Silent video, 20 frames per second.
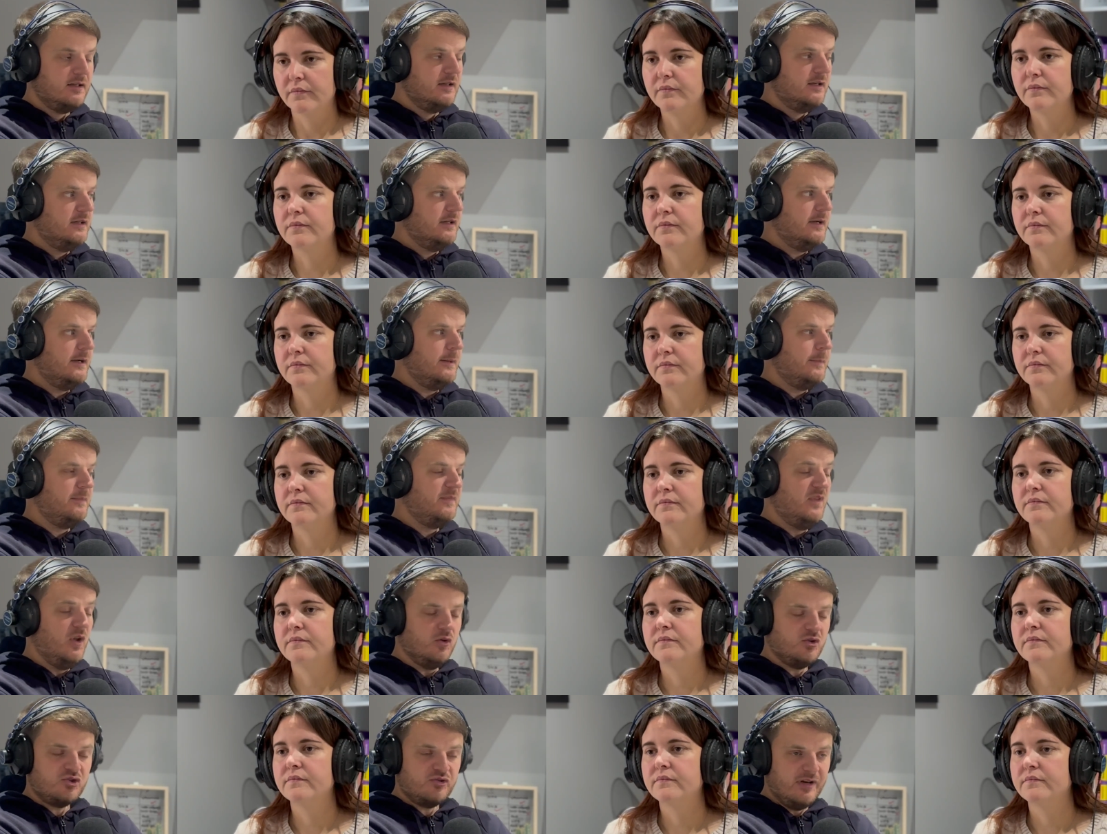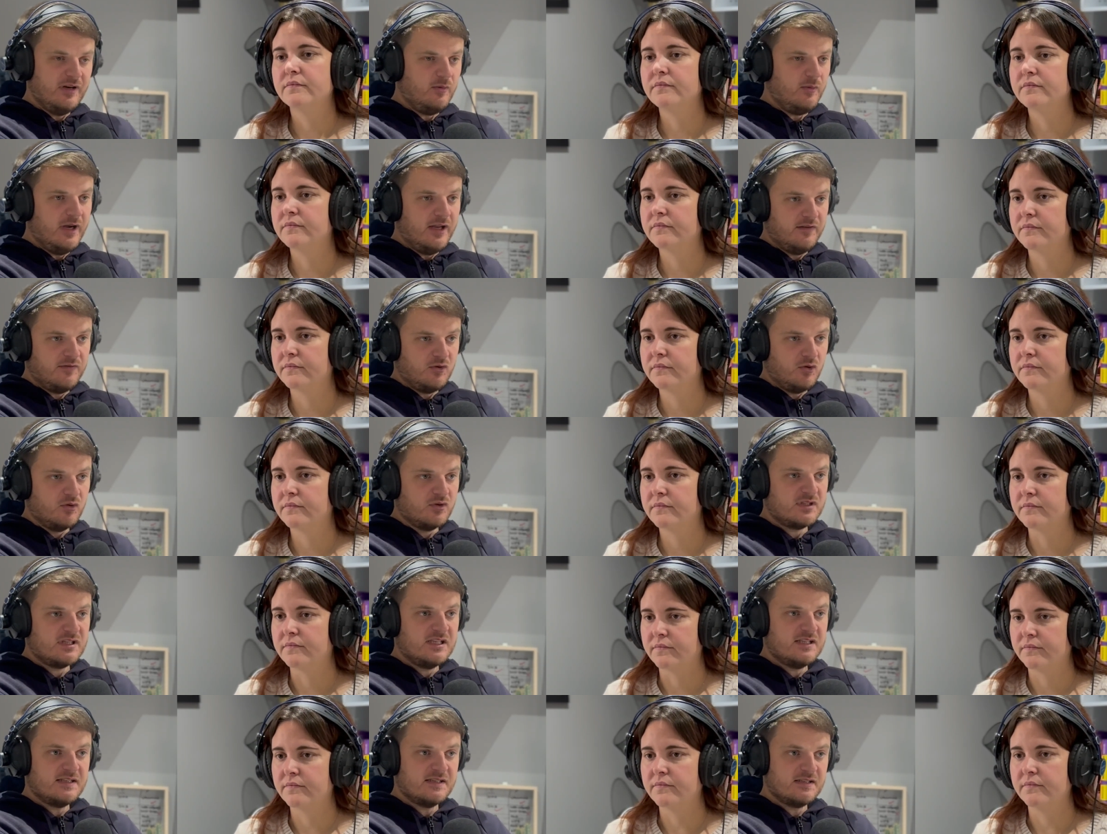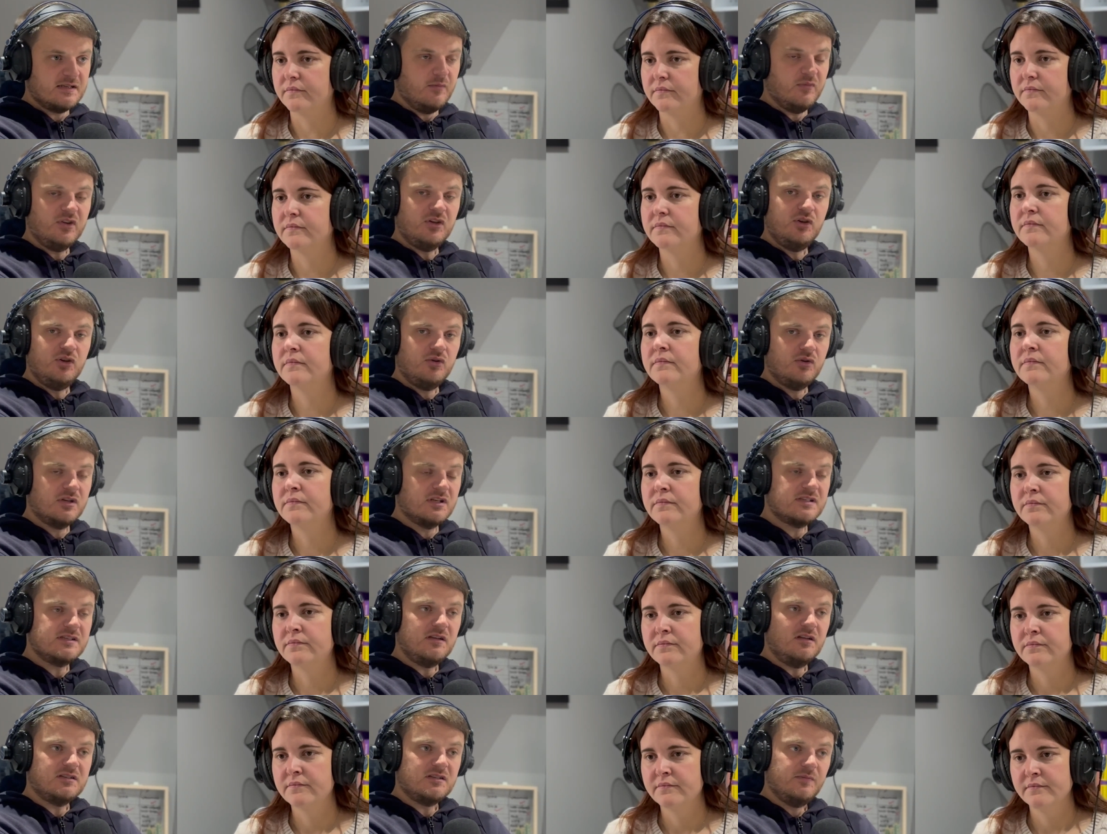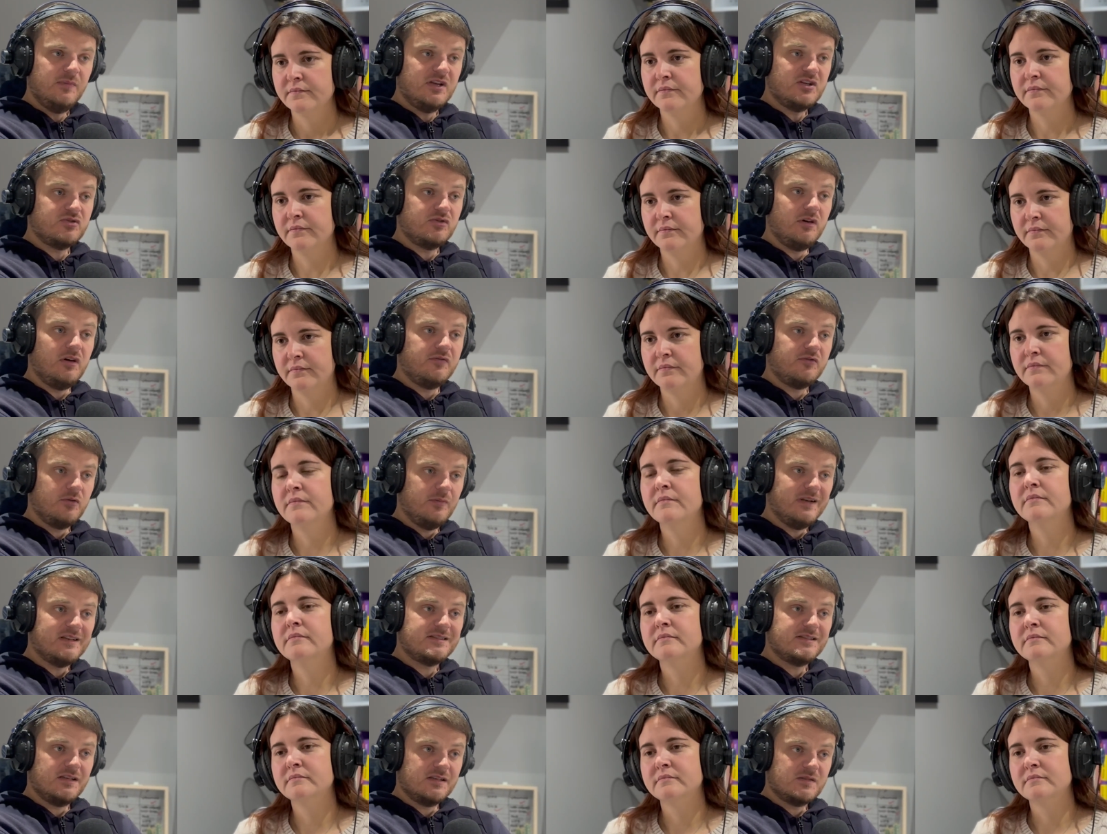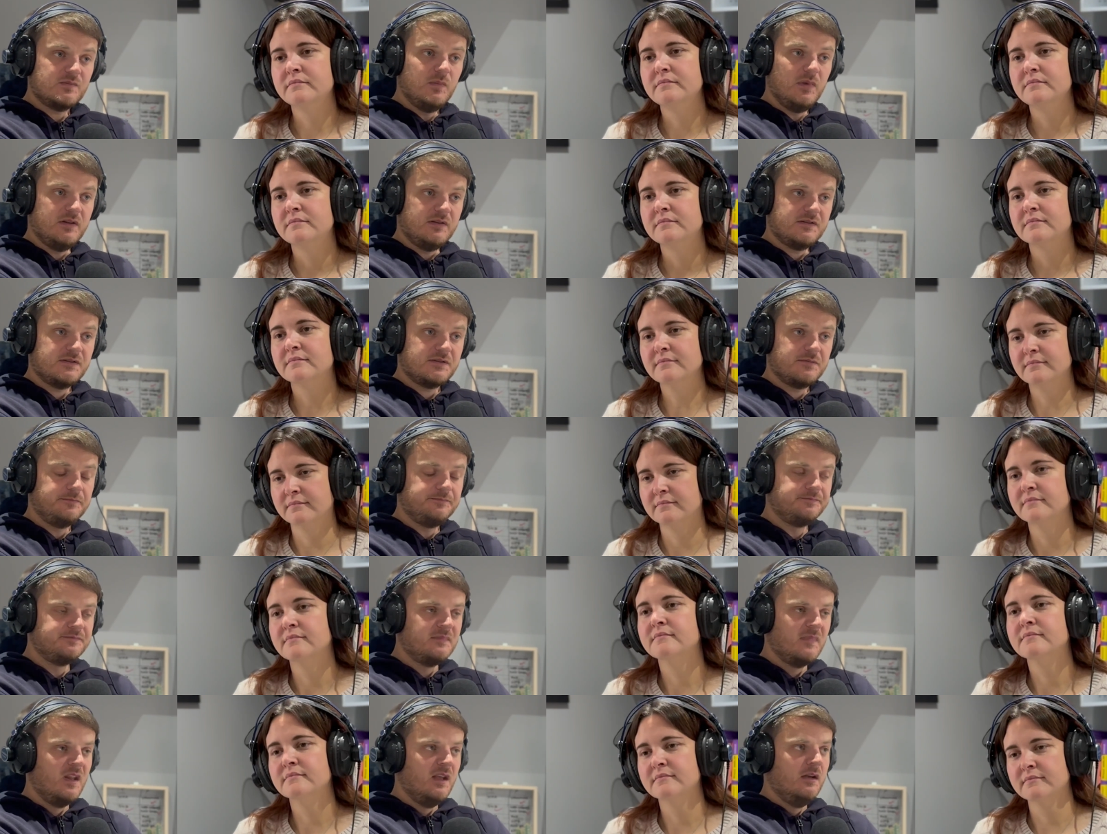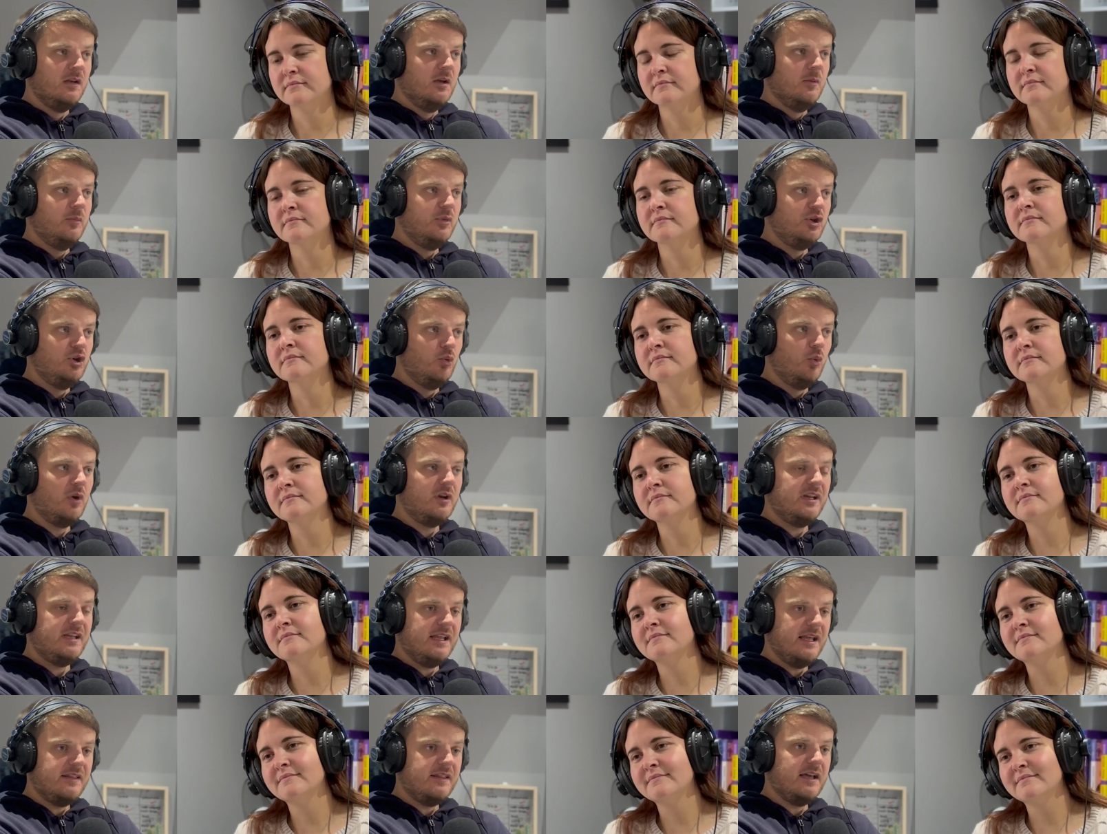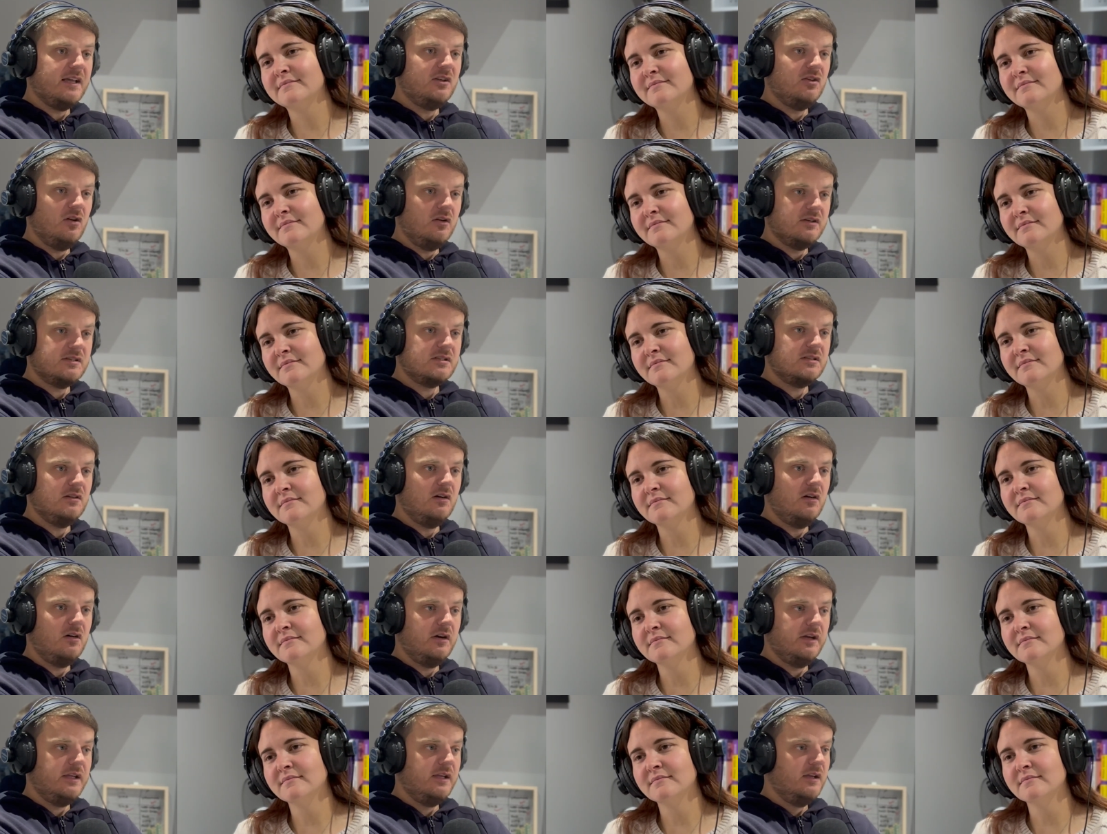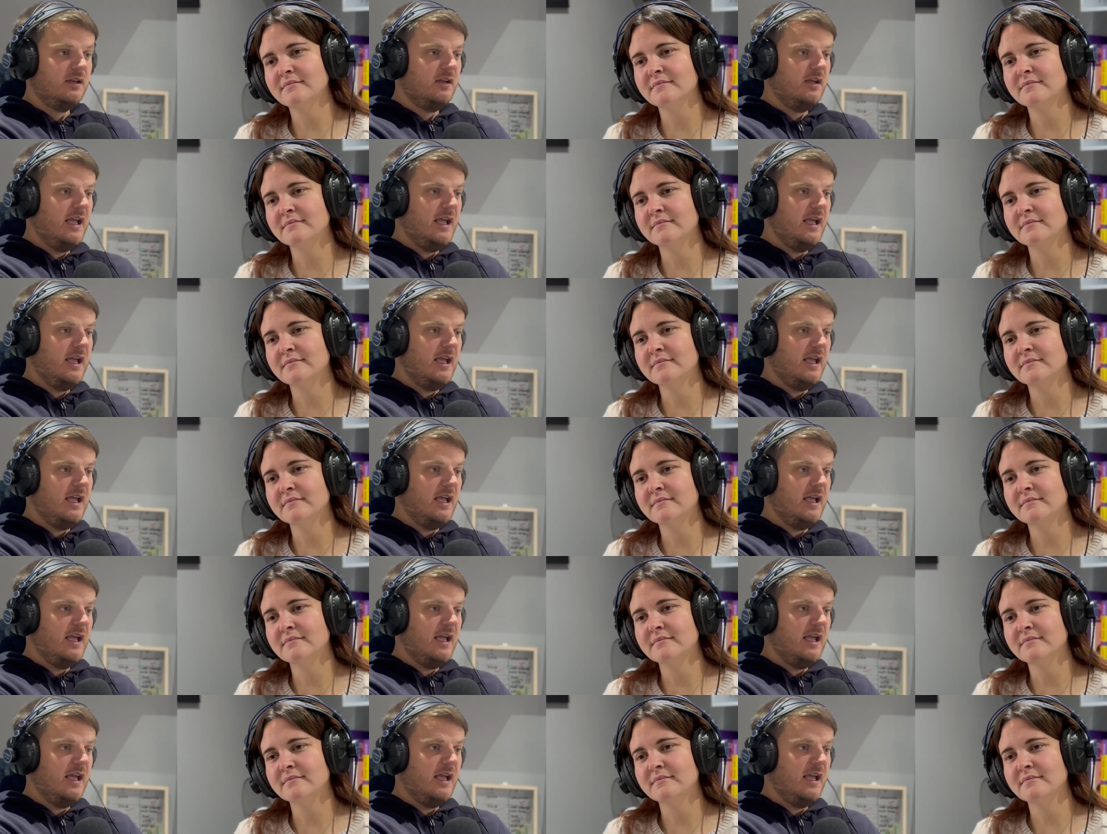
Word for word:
Speaker 1: Mm-hmm. Um, not straight away, of course. This is something you can start to measure after about six months but you want to get that nice and high.